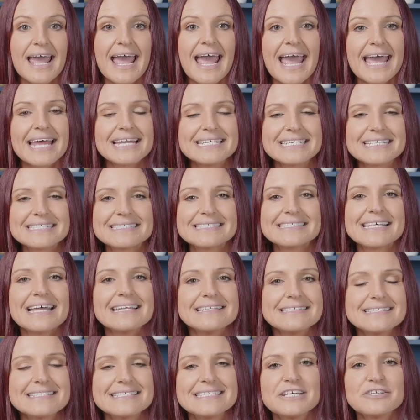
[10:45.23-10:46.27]
and
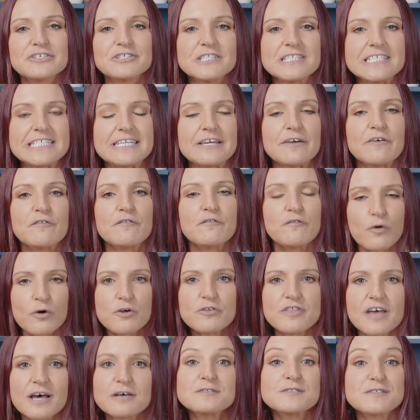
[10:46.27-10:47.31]
ascends nearly
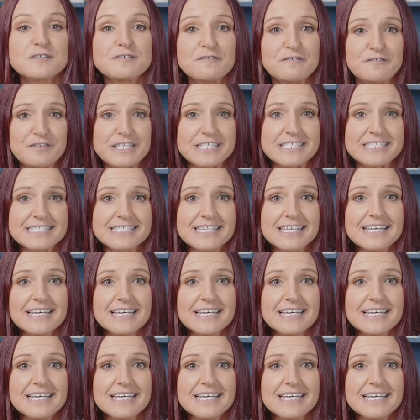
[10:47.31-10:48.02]
4,000 feet